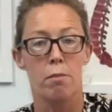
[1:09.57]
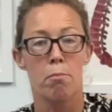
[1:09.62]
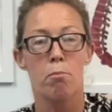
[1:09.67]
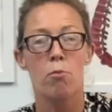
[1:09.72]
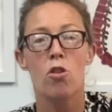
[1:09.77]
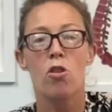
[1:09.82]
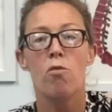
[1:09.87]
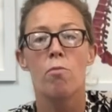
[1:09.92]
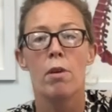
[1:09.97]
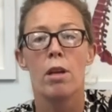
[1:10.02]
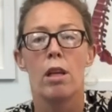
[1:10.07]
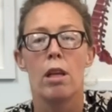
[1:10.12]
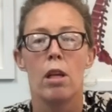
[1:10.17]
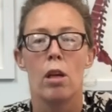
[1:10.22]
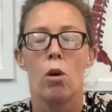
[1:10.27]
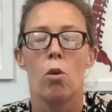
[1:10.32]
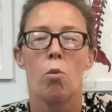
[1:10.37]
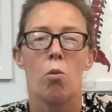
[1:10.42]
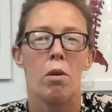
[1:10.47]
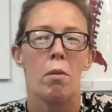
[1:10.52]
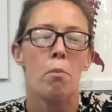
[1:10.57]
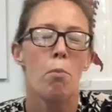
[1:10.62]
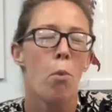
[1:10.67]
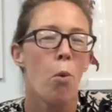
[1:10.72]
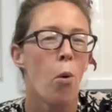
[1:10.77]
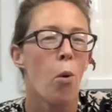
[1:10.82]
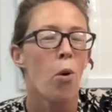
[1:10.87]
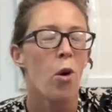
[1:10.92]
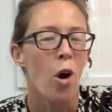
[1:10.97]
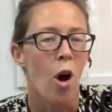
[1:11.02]
movement, we
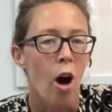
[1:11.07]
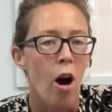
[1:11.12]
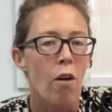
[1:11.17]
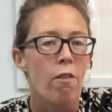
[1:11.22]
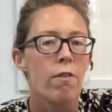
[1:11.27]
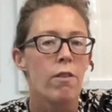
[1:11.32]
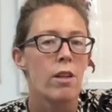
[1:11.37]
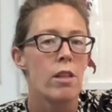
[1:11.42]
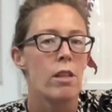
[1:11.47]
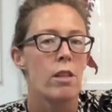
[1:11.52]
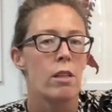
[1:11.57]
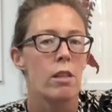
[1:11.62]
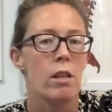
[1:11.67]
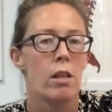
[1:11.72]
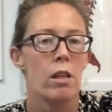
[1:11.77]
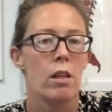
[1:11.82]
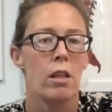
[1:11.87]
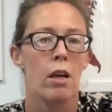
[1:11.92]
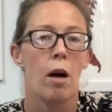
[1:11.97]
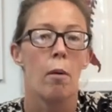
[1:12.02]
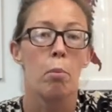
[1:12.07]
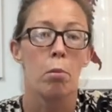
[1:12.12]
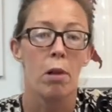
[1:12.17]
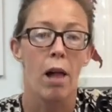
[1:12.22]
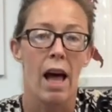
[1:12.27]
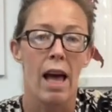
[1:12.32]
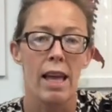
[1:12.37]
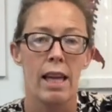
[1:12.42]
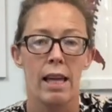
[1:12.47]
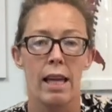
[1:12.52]
more often
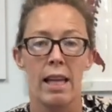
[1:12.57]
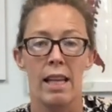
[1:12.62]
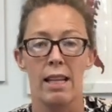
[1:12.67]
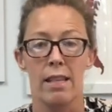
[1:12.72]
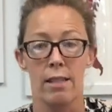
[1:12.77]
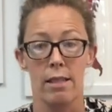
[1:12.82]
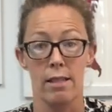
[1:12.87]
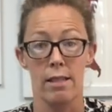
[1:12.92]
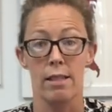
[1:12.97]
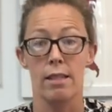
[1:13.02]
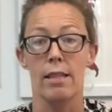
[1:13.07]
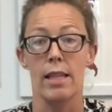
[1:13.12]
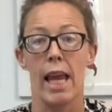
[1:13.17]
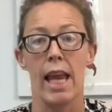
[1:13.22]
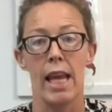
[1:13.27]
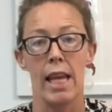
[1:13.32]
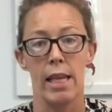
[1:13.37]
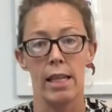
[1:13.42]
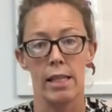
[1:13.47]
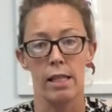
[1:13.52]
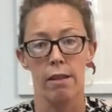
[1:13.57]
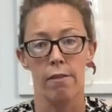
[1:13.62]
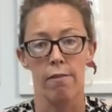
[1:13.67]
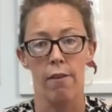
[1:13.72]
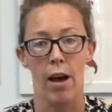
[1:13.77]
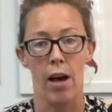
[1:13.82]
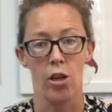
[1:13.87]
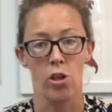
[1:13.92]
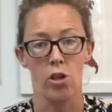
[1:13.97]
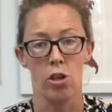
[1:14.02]
apply it in a sustained
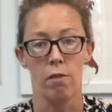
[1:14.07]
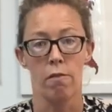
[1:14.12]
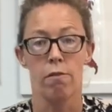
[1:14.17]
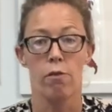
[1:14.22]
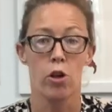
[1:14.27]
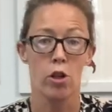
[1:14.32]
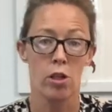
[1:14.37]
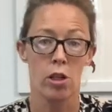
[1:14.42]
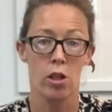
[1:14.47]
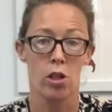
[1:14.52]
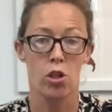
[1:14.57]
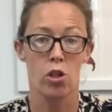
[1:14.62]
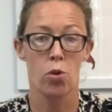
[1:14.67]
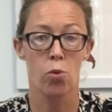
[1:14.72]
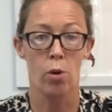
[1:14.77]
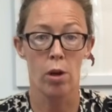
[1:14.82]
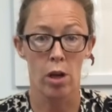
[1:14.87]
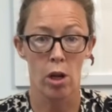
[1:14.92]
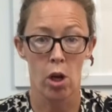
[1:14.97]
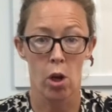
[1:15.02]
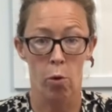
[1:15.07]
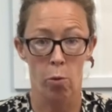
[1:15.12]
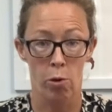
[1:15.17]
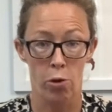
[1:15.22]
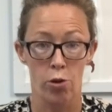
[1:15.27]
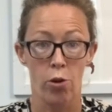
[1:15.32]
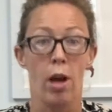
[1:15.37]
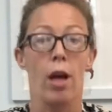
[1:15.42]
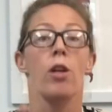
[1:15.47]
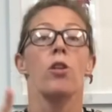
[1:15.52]
fashion versus doing
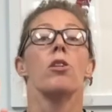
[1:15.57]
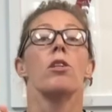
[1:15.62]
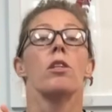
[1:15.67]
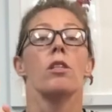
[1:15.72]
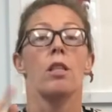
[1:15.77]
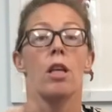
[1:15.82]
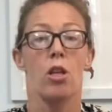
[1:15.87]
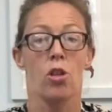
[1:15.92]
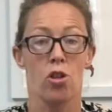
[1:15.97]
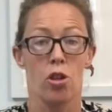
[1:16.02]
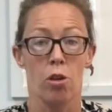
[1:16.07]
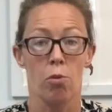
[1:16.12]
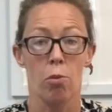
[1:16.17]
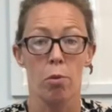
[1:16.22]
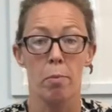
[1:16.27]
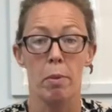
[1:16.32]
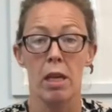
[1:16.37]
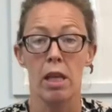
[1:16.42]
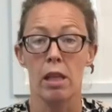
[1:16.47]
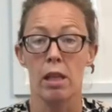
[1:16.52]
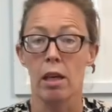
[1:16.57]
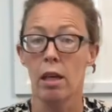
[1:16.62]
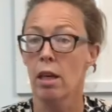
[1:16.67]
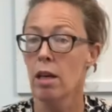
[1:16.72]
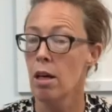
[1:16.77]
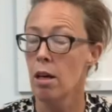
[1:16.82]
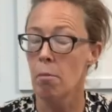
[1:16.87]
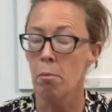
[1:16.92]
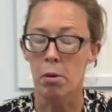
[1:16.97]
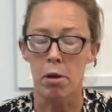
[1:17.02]
retraction extension repeatedly.
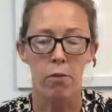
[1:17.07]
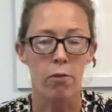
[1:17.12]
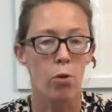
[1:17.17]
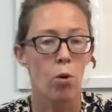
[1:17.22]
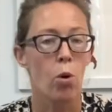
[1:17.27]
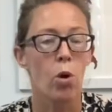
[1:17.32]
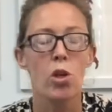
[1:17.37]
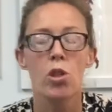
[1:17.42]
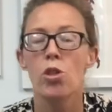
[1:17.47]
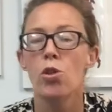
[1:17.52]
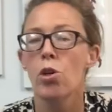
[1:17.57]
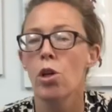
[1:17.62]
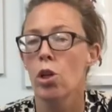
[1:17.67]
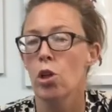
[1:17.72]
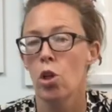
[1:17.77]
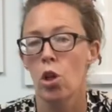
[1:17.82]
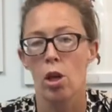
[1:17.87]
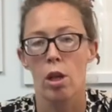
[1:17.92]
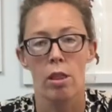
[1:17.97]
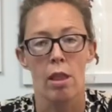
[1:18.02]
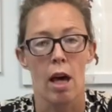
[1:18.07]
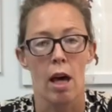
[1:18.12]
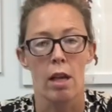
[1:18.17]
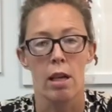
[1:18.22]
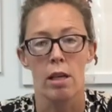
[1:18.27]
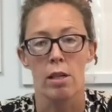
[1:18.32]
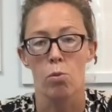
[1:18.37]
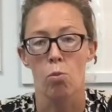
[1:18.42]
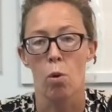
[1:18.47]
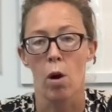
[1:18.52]
But of course you can look at
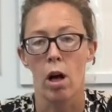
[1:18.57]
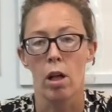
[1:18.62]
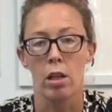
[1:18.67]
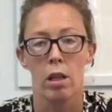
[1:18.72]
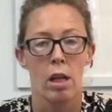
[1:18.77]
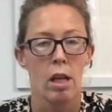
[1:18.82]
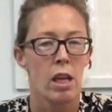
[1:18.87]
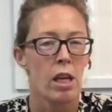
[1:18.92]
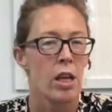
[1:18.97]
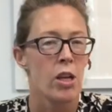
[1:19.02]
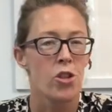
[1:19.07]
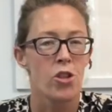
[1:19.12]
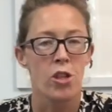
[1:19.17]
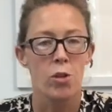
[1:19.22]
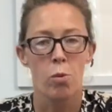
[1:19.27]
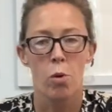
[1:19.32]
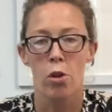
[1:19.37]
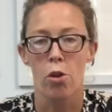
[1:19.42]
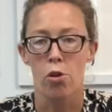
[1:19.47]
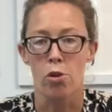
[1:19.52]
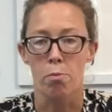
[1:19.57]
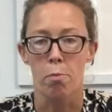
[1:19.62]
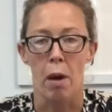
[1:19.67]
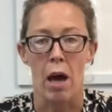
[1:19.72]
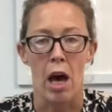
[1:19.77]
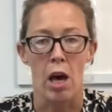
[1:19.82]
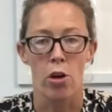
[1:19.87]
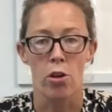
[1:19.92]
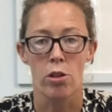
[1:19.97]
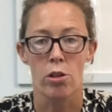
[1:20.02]
that as well. It's just one of those
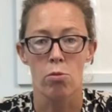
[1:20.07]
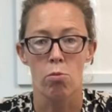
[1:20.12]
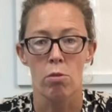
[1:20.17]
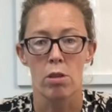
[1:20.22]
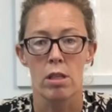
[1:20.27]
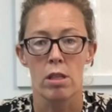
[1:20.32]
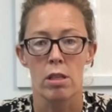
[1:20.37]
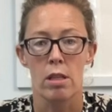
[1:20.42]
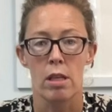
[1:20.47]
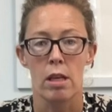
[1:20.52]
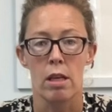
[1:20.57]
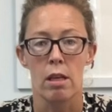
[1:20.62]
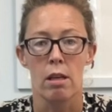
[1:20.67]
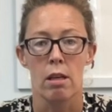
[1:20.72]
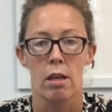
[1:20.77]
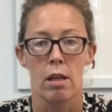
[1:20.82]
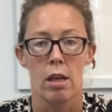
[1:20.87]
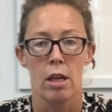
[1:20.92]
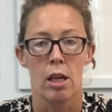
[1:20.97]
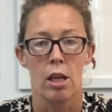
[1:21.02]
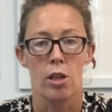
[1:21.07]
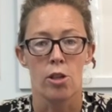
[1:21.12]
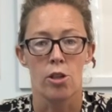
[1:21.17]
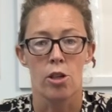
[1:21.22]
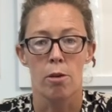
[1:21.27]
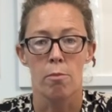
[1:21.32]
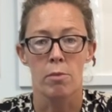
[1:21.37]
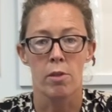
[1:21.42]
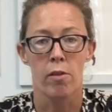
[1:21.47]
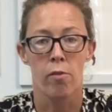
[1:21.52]
patterns we see in
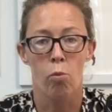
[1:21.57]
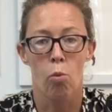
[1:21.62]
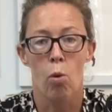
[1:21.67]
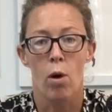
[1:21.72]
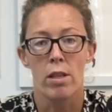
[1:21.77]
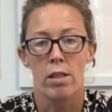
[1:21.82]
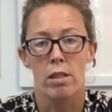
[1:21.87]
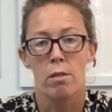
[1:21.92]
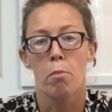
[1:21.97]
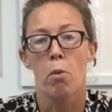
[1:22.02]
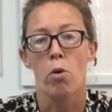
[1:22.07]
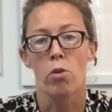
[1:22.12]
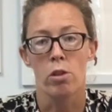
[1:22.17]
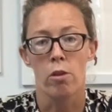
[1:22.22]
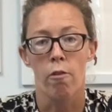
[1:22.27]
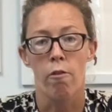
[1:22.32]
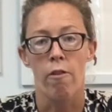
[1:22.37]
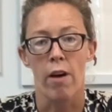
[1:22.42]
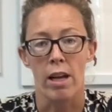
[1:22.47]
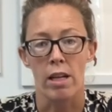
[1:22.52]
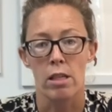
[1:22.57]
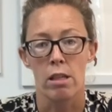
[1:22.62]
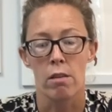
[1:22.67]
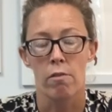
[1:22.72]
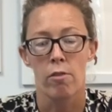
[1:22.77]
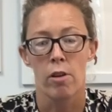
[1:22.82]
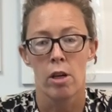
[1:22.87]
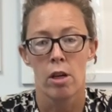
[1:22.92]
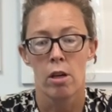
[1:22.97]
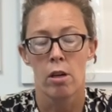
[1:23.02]
terms of what's most
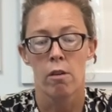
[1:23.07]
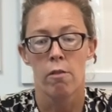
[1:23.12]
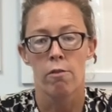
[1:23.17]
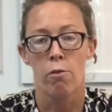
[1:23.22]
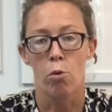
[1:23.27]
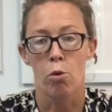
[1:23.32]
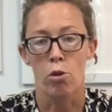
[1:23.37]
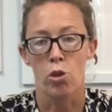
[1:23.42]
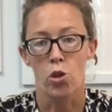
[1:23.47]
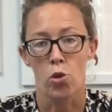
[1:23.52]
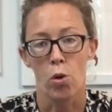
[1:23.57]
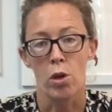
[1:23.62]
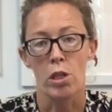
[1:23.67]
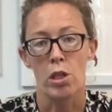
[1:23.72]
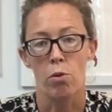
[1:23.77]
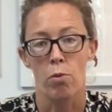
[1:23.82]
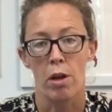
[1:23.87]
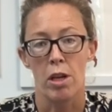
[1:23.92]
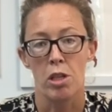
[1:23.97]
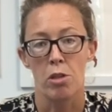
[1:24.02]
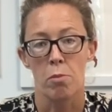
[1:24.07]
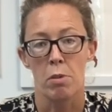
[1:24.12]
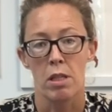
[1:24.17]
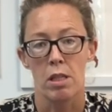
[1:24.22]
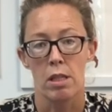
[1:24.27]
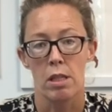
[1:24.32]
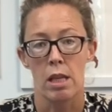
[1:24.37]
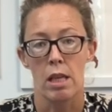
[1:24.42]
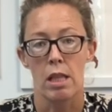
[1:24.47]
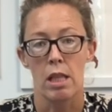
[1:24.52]
effective for joint
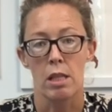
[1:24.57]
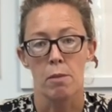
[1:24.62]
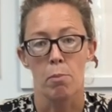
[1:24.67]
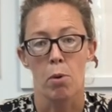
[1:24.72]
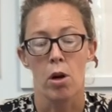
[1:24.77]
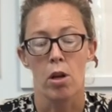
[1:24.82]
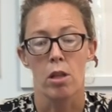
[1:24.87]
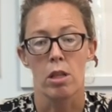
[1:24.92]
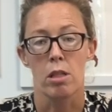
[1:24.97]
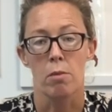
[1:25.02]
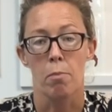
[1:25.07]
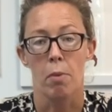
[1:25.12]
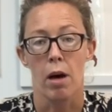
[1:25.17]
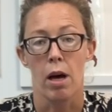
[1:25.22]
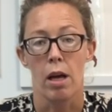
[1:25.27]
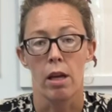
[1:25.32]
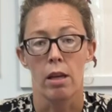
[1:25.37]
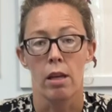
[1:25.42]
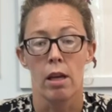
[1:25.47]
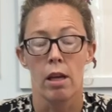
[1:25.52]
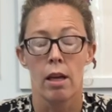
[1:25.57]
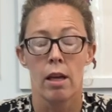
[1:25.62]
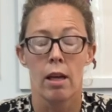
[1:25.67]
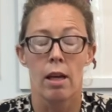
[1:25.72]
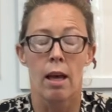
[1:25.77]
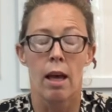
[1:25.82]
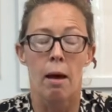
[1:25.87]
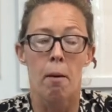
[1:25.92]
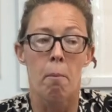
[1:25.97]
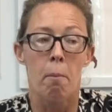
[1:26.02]
derangements in this part of the spine.
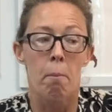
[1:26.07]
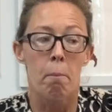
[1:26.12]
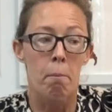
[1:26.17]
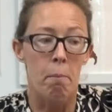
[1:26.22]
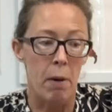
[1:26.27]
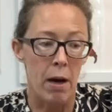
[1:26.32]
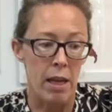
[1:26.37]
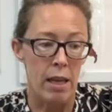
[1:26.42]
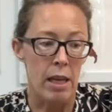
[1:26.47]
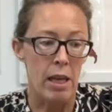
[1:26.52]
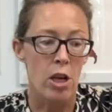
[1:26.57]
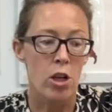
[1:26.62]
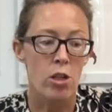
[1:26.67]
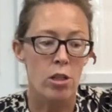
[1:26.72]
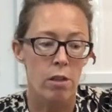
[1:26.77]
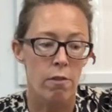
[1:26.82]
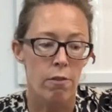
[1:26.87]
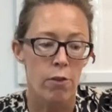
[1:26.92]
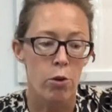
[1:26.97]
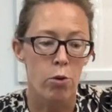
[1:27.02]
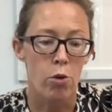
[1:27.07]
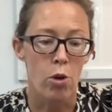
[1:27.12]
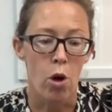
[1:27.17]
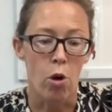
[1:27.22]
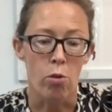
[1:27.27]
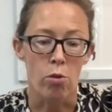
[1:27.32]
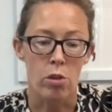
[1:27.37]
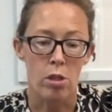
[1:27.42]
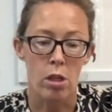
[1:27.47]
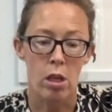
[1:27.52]
But here's a few
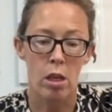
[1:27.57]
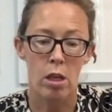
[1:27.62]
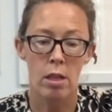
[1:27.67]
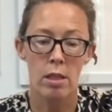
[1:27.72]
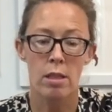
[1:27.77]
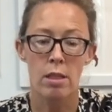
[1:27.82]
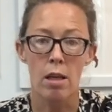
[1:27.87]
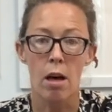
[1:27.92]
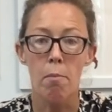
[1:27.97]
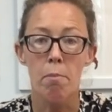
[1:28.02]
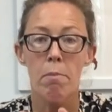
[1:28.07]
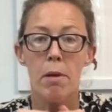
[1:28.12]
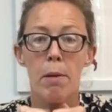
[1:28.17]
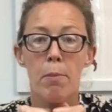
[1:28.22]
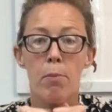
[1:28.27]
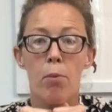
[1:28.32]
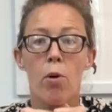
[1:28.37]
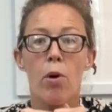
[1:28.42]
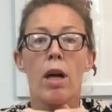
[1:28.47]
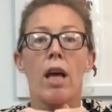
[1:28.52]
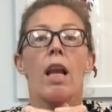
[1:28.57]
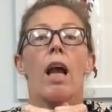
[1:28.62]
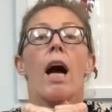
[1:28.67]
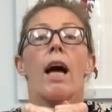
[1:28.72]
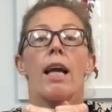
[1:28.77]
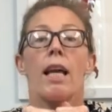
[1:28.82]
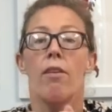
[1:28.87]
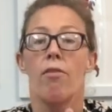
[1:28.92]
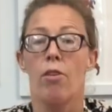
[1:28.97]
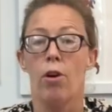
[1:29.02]
notes. Some people
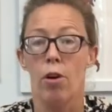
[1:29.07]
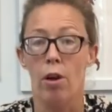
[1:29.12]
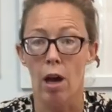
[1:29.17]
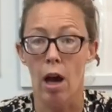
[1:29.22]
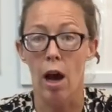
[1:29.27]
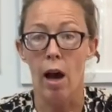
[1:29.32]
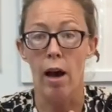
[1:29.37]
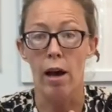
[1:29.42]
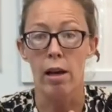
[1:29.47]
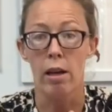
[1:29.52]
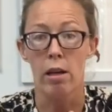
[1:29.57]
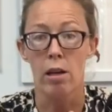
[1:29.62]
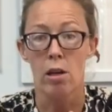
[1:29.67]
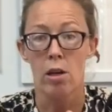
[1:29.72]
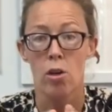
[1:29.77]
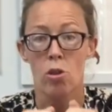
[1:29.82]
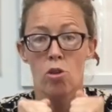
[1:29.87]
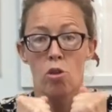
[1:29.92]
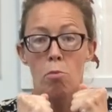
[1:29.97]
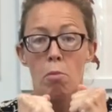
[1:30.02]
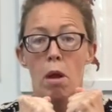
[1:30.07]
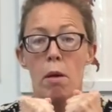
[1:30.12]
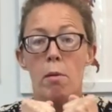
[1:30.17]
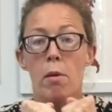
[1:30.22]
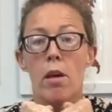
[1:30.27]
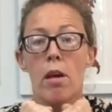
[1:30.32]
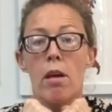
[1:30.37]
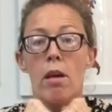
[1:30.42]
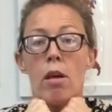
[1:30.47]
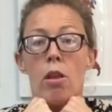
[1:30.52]
cannot get very high. So
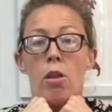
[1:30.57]
maybe